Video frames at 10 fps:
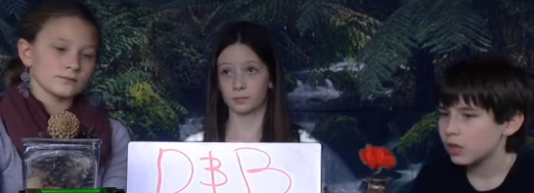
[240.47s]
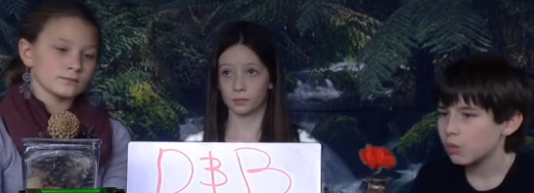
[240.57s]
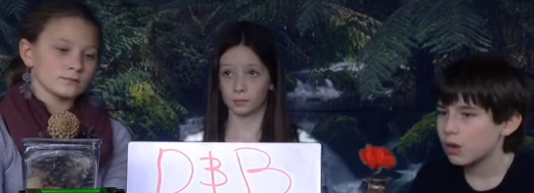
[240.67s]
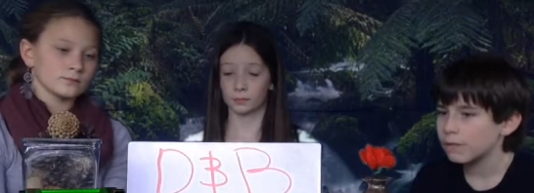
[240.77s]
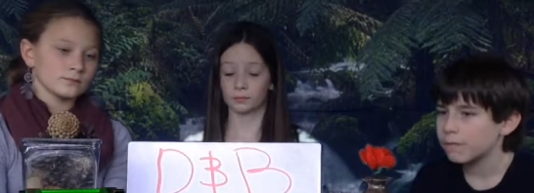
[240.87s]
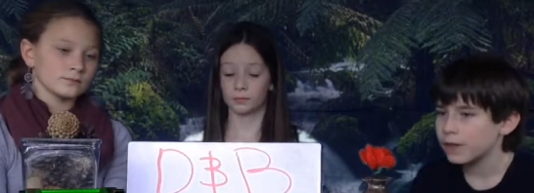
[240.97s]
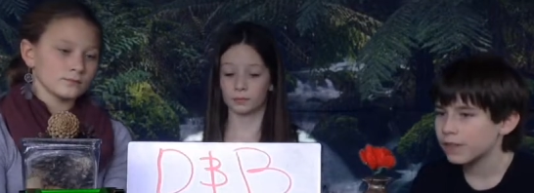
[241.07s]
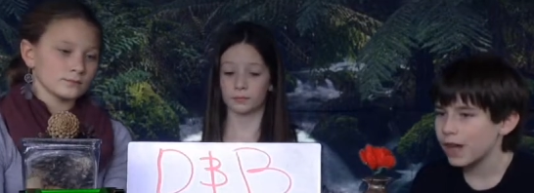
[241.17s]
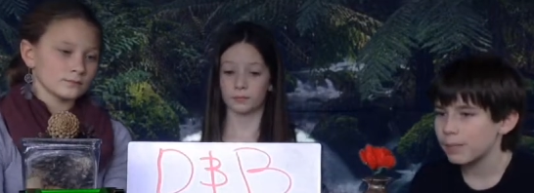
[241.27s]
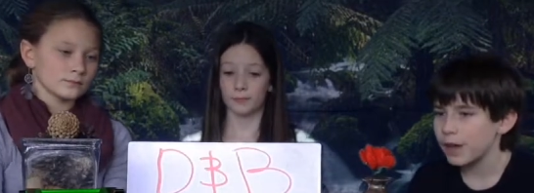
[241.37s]
Speaker 1: One thing
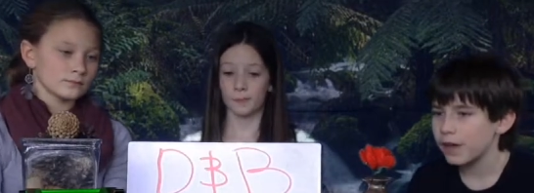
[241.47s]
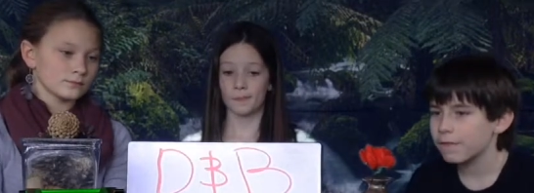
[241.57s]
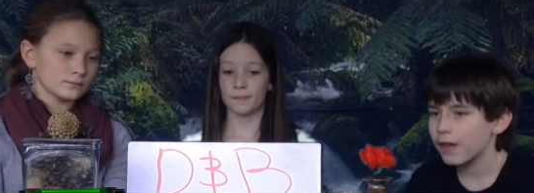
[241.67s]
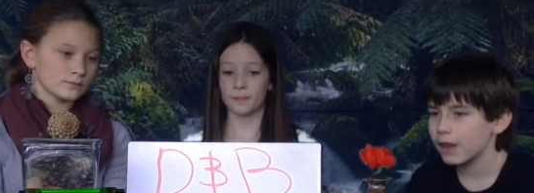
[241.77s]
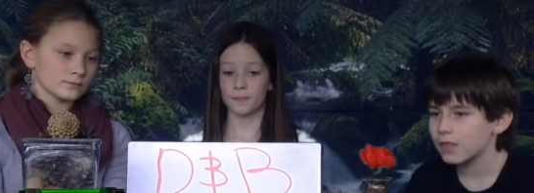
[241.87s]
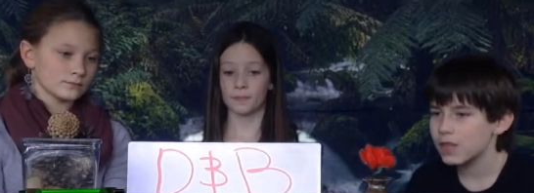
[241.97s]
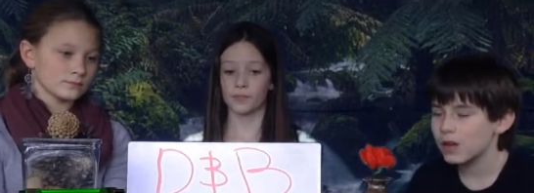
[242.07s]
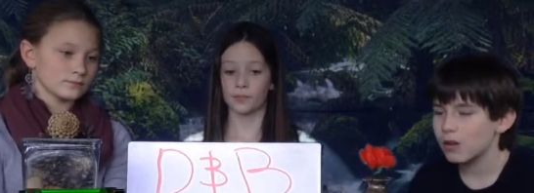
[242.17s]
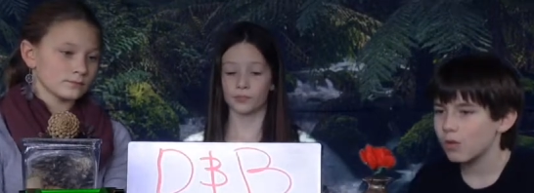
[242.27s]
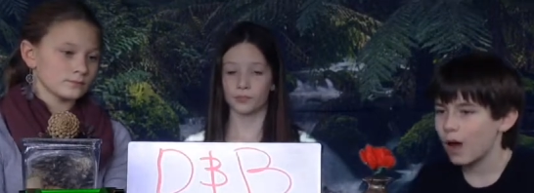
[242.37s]
that may affect the
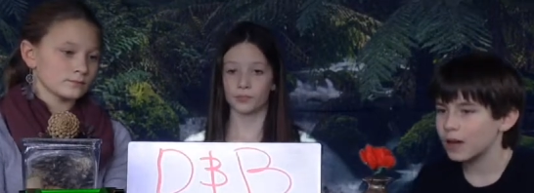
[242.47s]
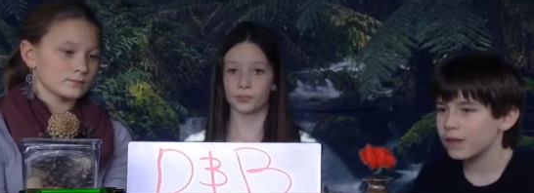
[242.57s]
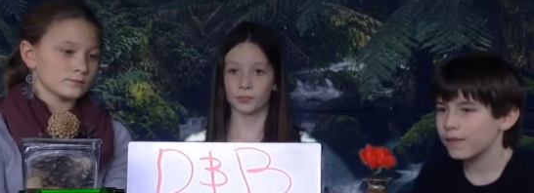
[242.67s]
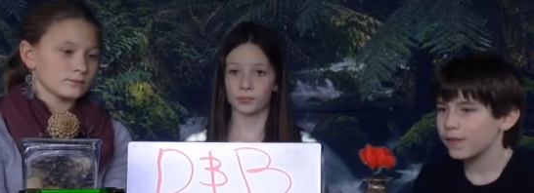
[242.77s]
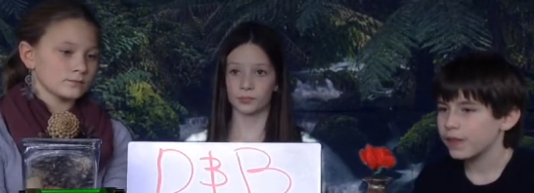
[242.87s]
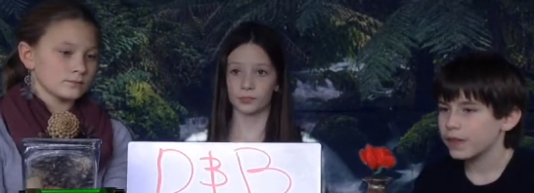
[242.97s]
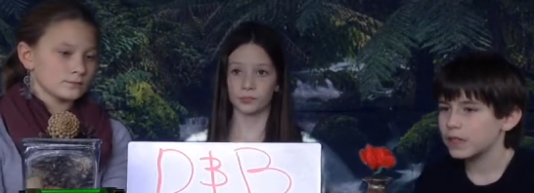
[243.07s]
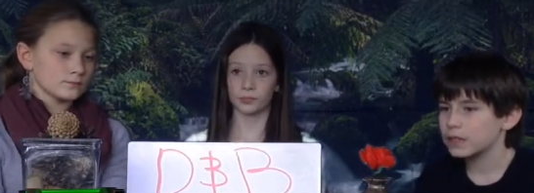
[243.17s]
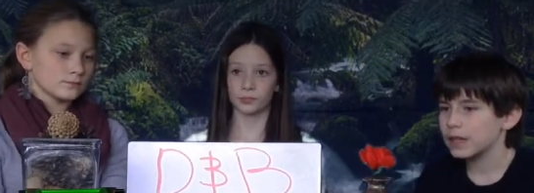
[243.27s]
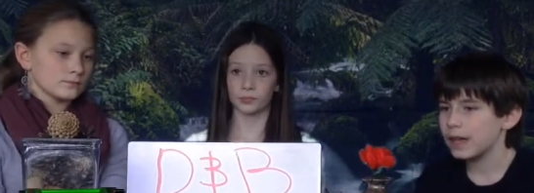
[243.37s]
iguana
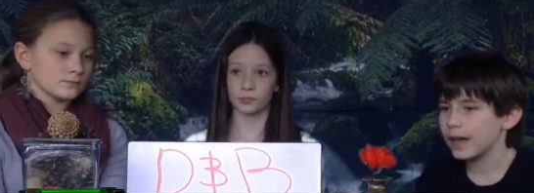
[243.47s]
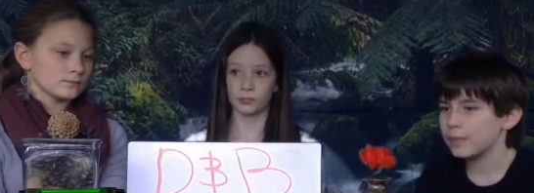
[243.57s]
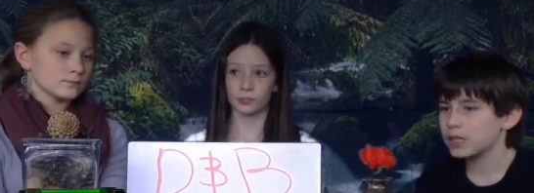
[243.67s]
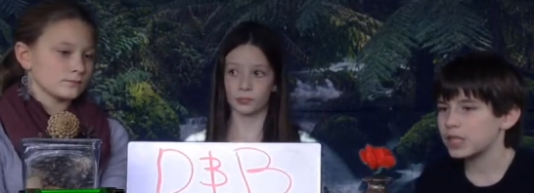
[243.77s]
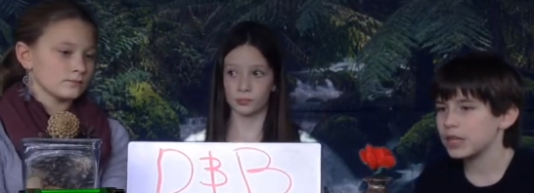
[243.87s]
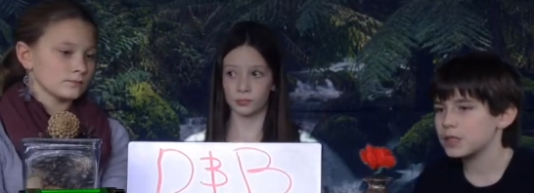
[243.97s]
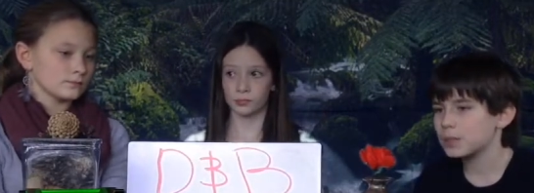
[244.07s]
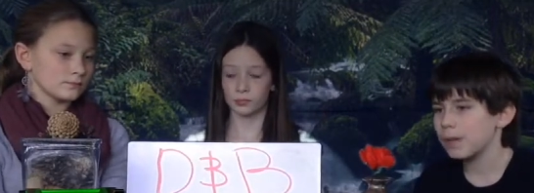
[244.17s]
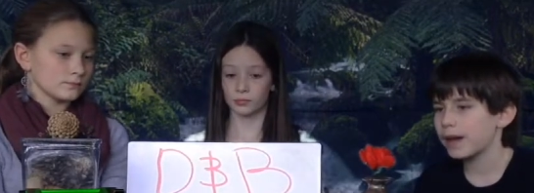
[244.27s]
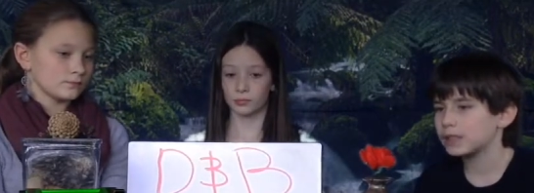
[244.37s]
is climate
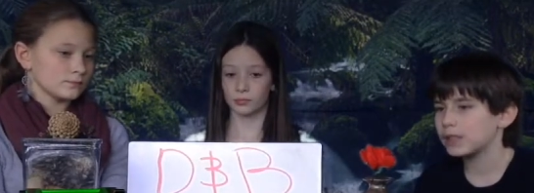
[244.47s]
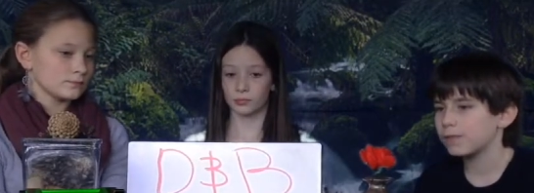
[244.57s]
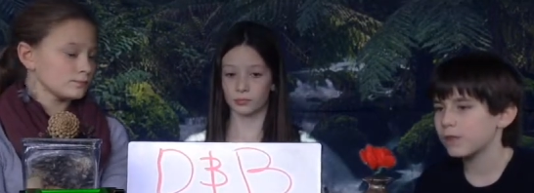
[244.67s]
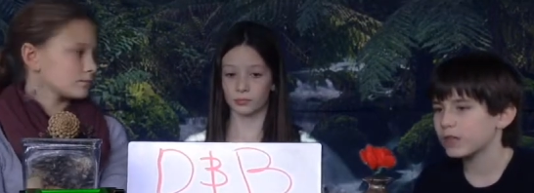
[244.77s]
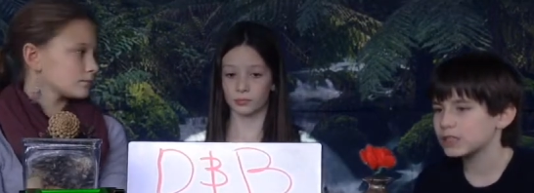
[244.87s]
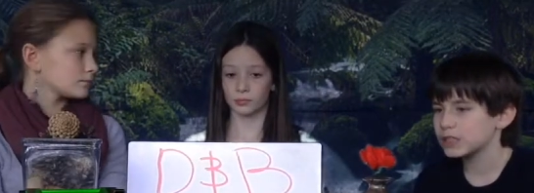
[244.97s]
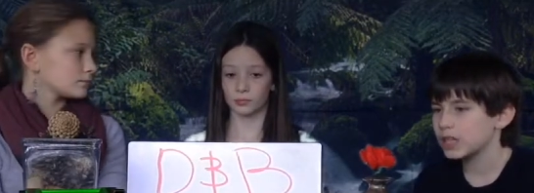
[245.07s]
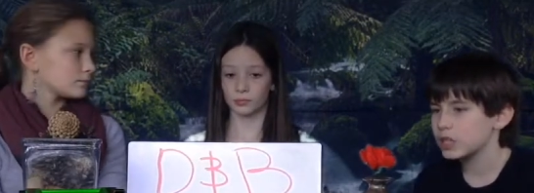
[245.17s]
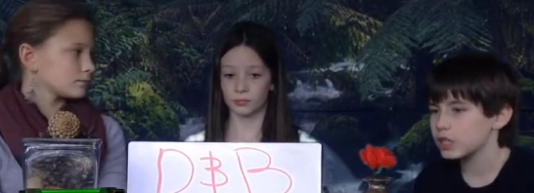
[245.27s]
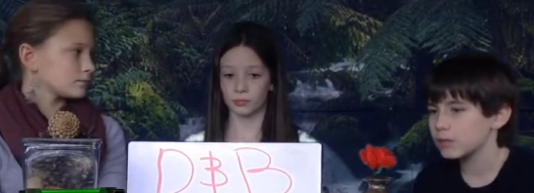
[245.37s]
change by
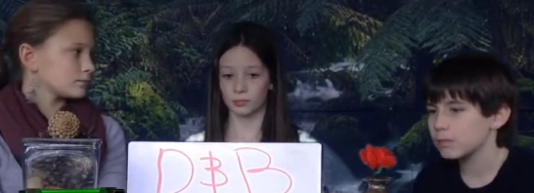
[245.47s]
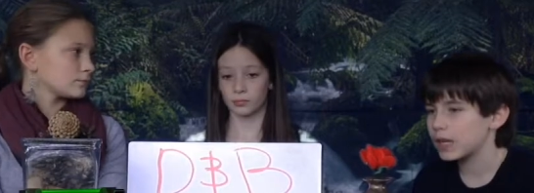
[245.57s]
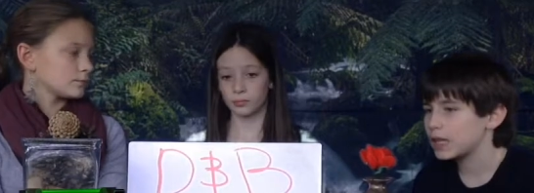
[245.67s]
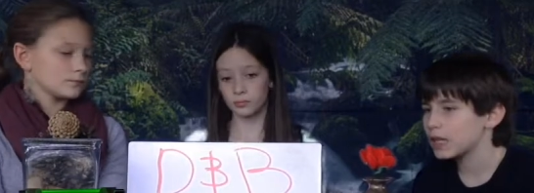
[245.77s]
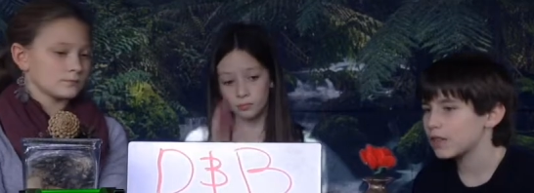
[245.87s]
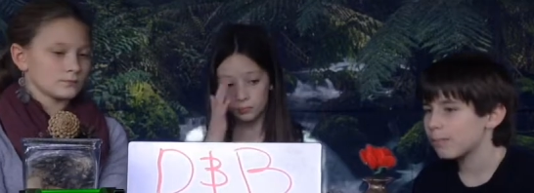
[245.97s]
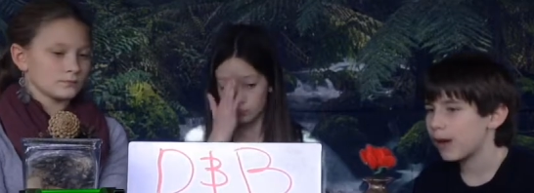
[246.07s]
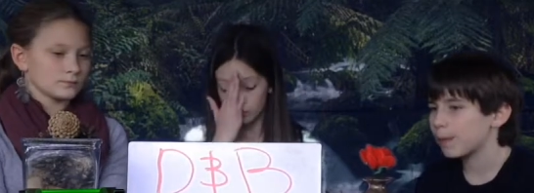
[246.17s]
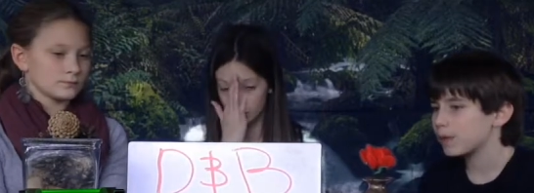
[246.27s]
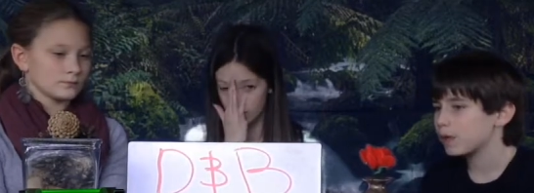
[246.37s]
deforestation, making the
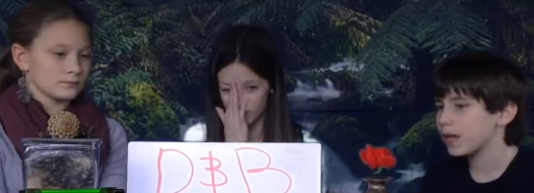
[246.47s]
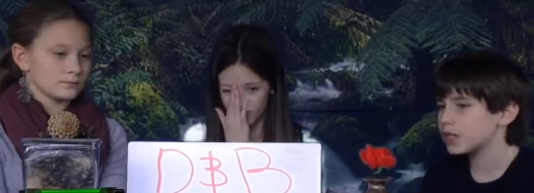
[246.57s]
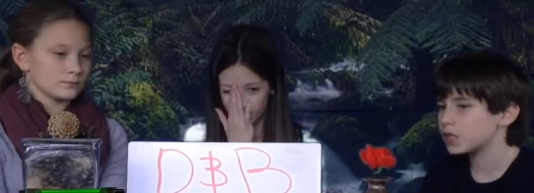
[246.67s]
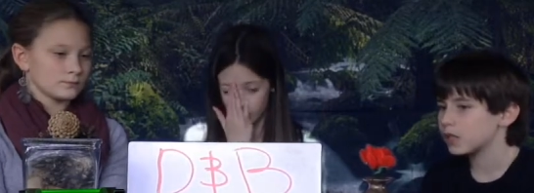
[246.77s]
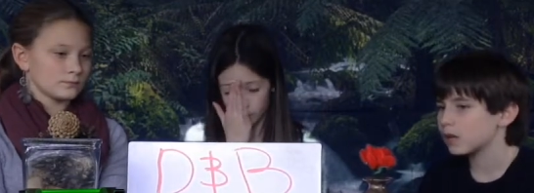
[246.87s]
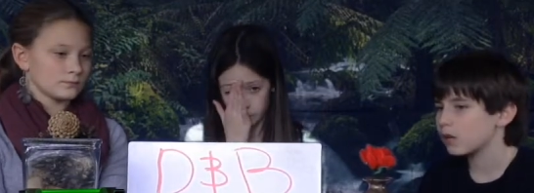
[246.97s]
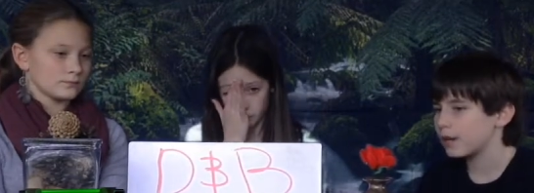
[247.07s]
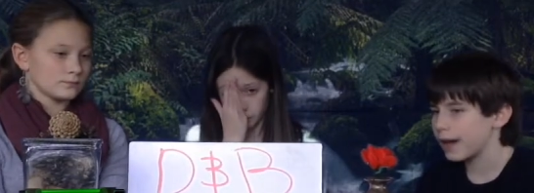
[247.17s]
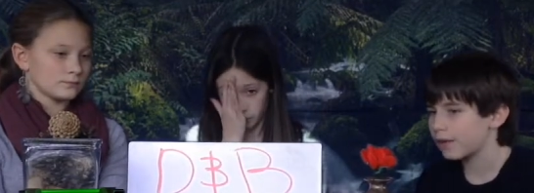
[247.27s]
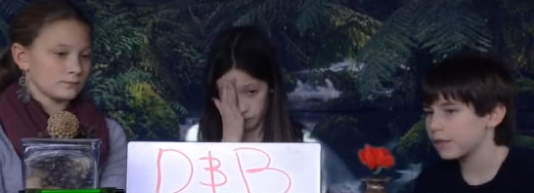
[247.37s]
population go
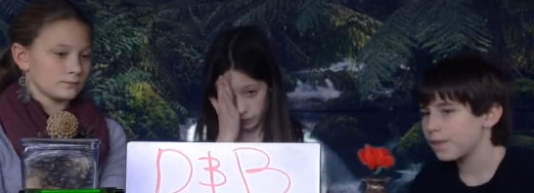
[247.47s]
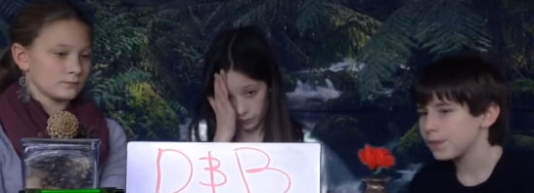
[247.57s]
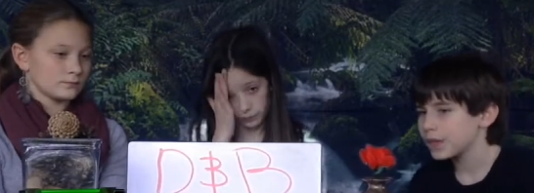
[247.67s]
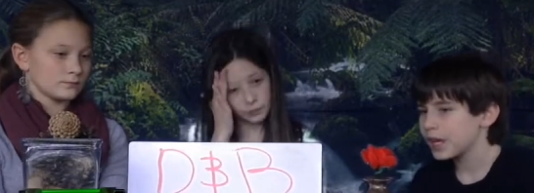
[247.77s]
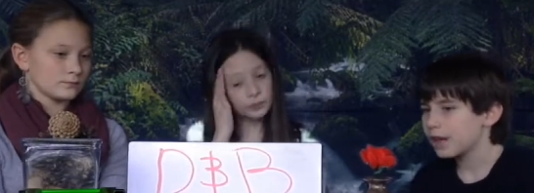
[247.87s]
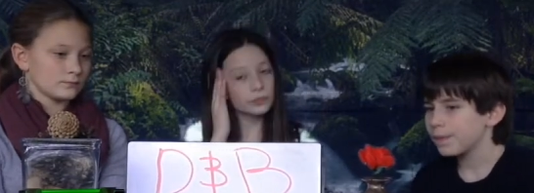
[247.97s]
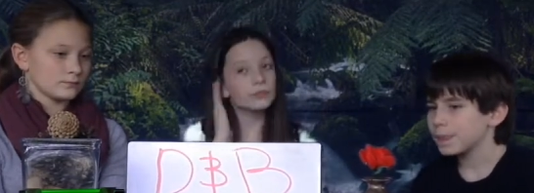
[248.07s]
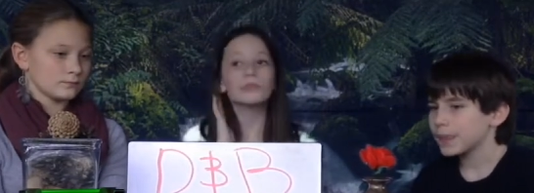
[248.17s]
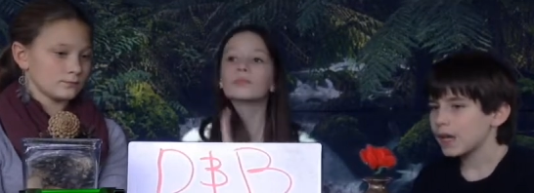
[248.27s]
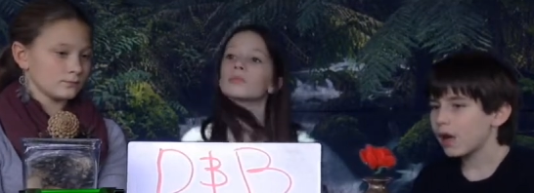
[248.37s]
down.
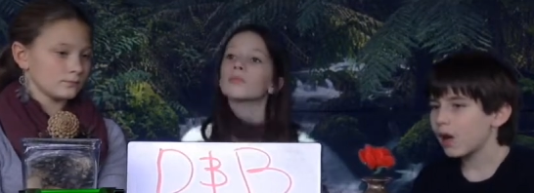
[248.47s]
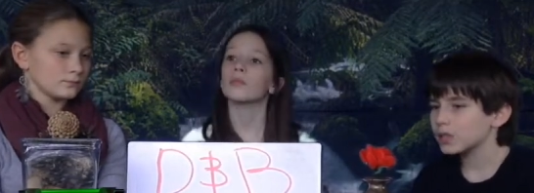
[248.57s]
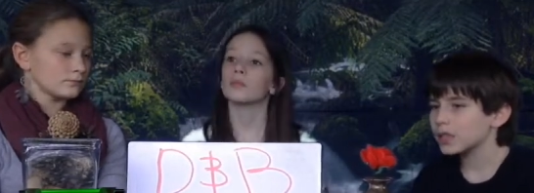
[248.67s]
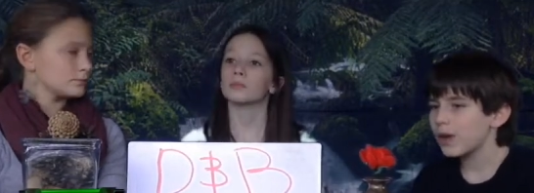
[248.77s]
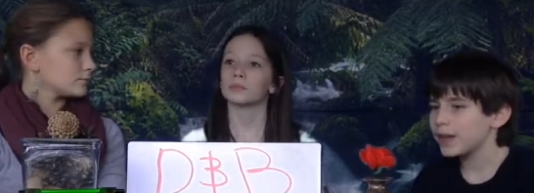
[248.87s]
Also,